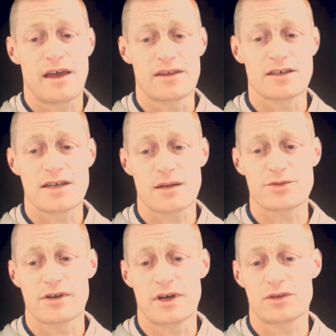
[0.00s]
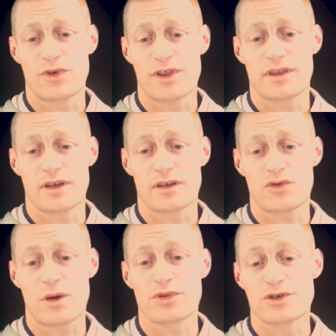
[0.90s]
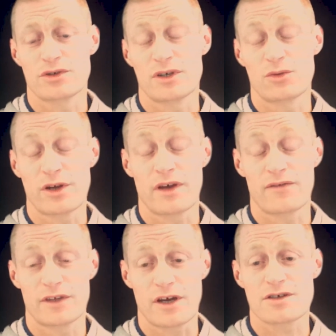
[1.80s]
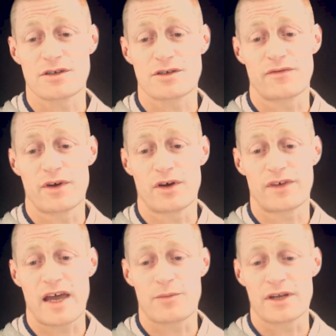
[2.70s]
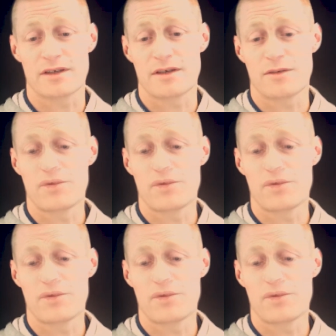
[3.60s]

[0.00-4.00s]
And this helps a lot with troubleshooting when you have dozens of cabinets.